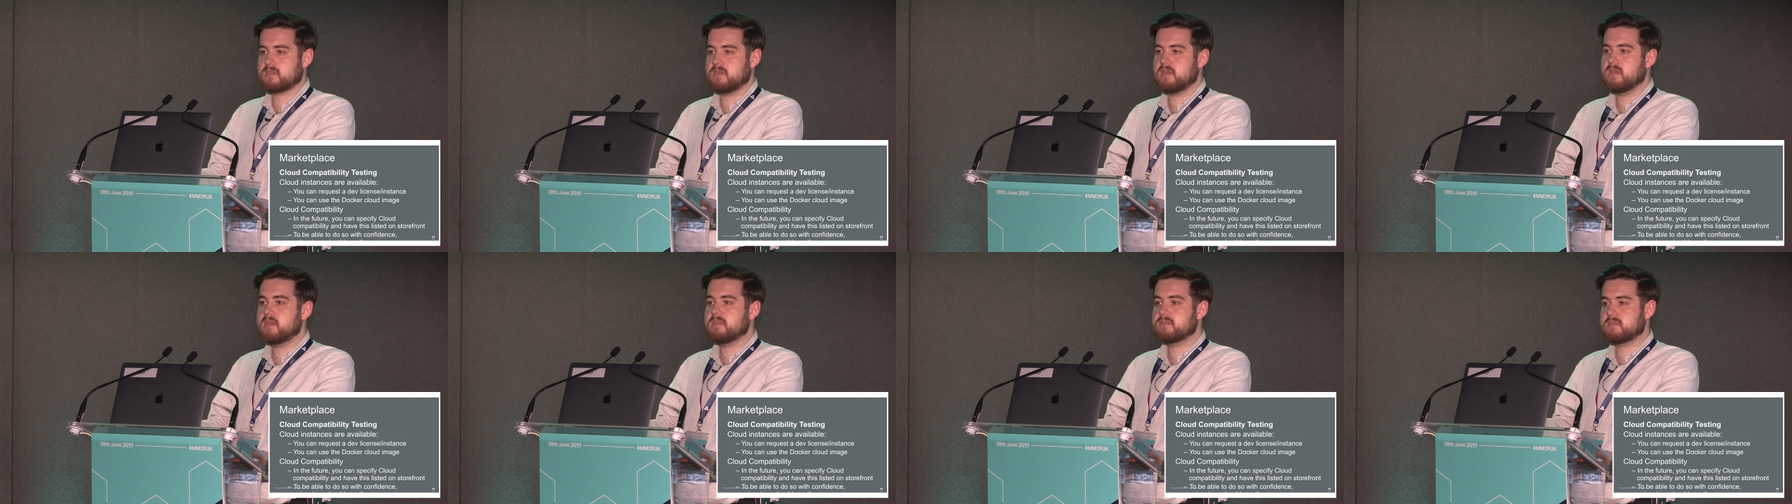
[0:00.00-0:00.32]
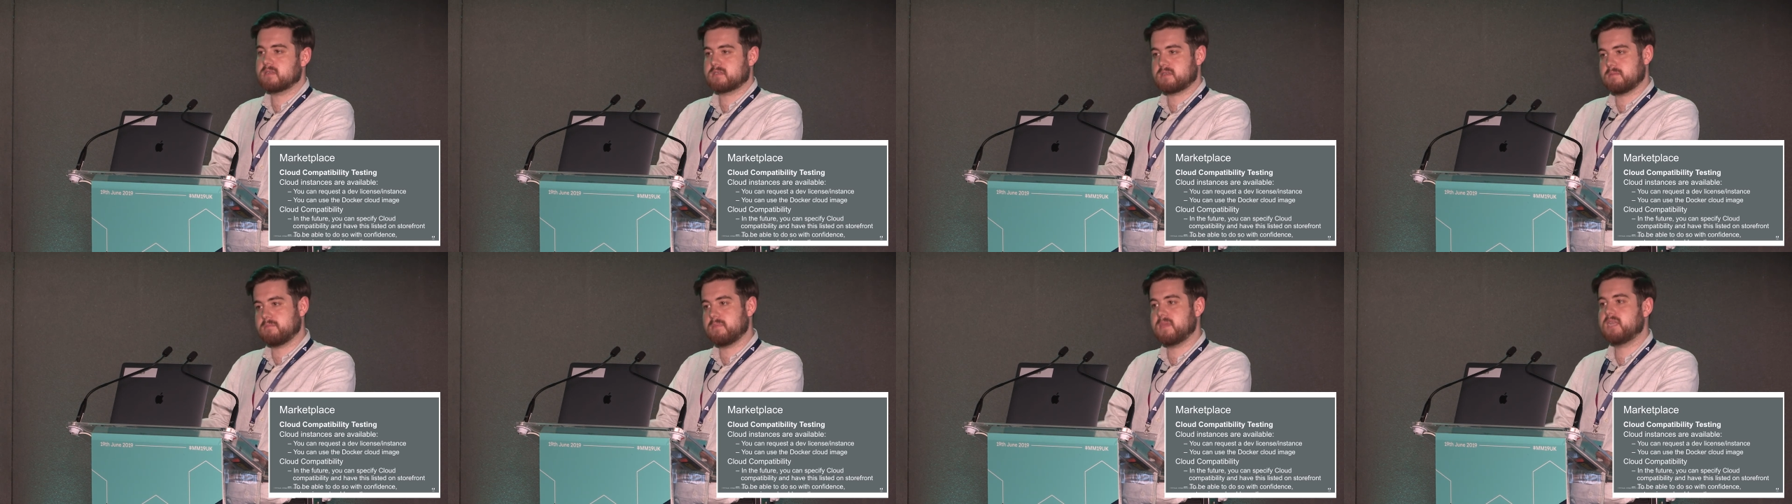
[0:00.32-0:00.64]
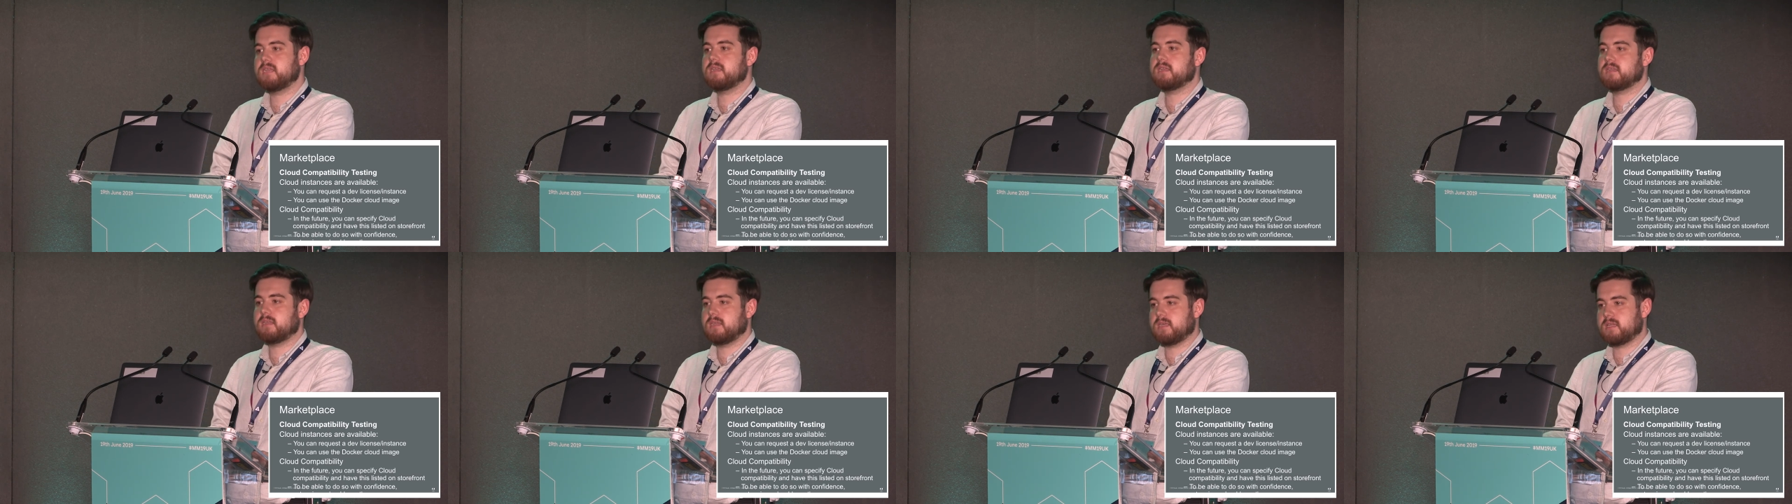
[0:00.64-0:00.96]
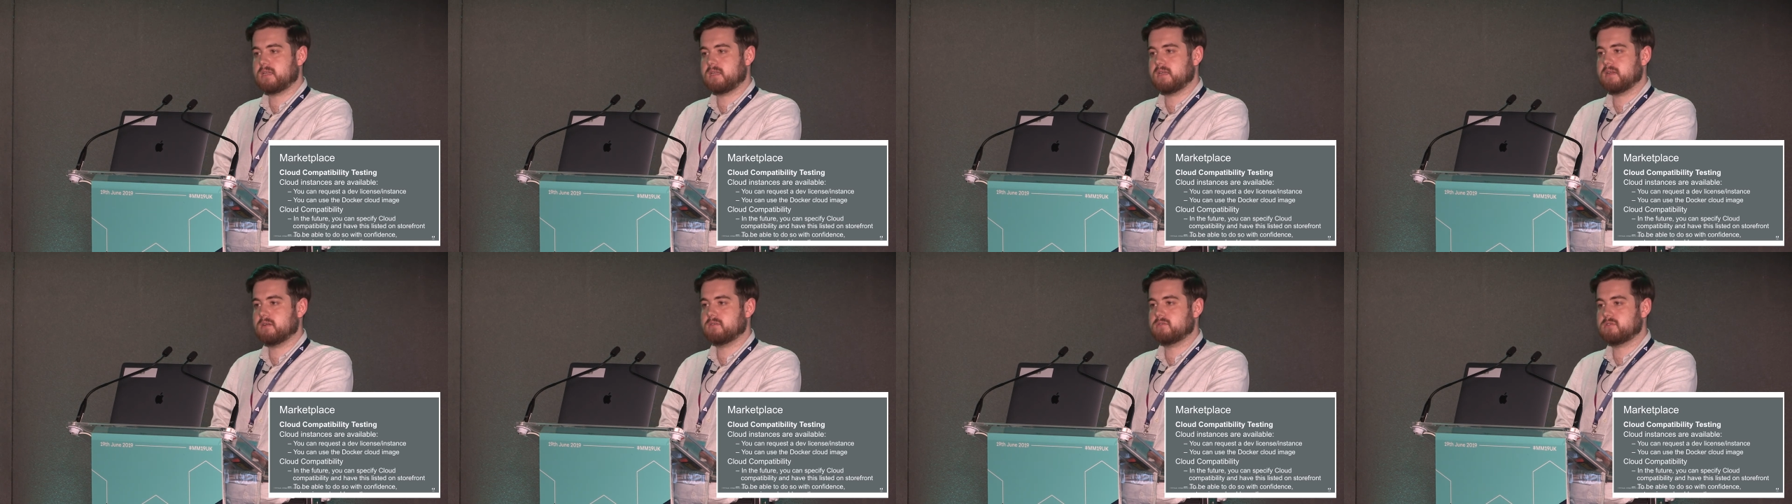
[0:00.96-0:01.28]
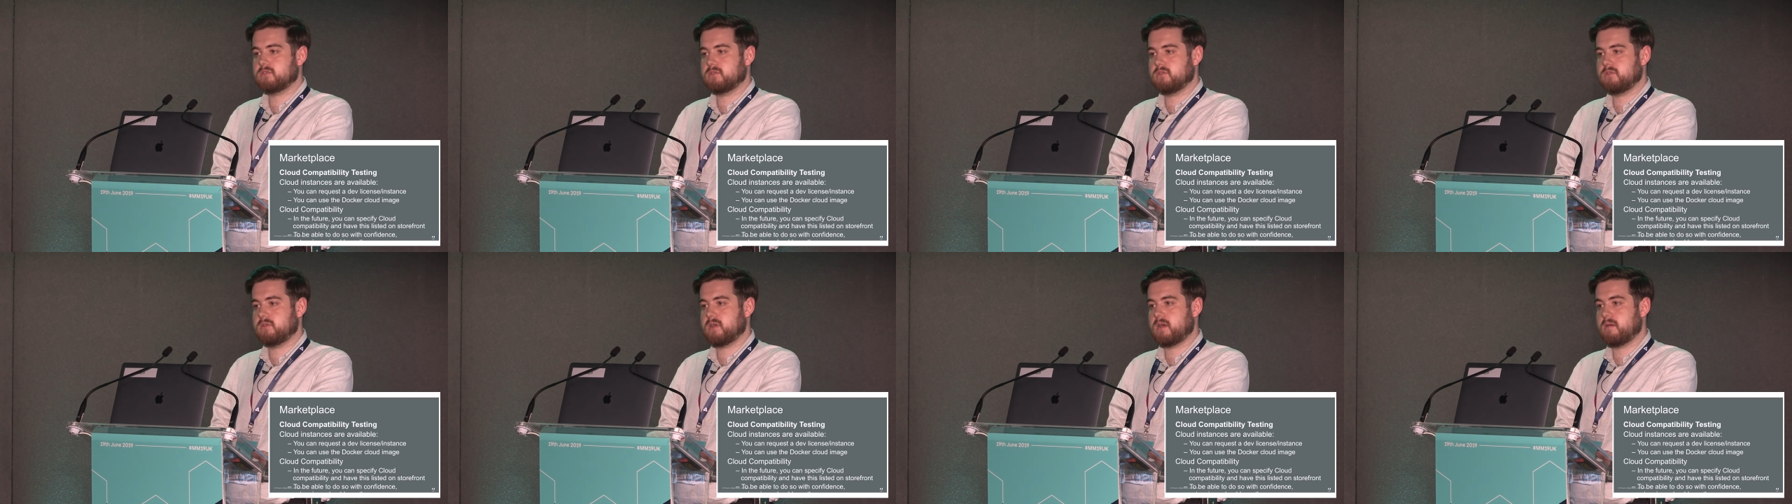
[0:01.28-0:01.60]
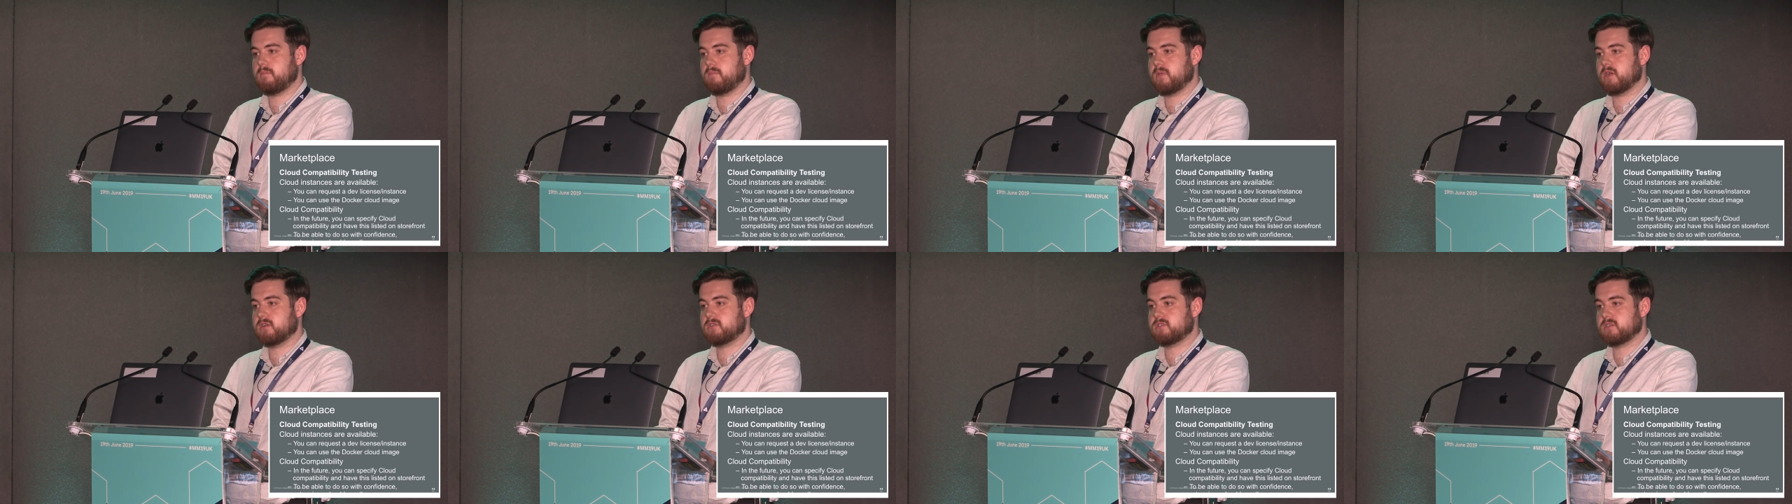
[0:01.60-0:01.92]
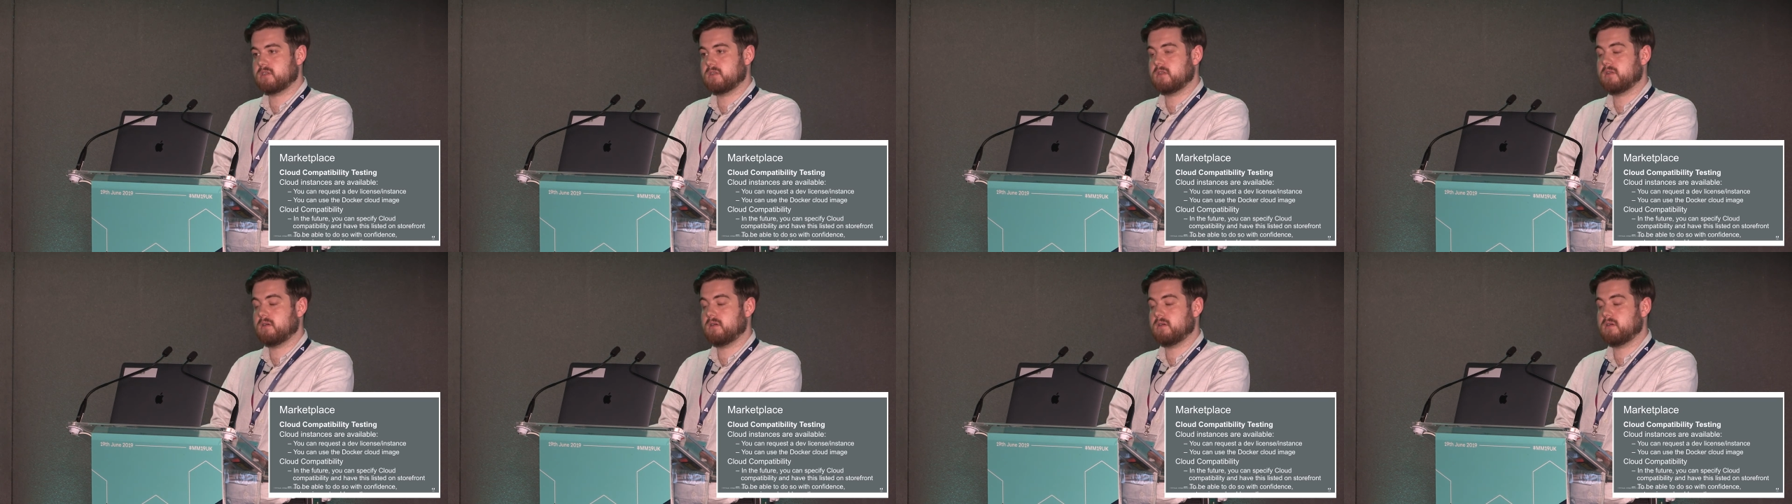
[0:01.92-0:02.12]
So it's immediately clear to a merchant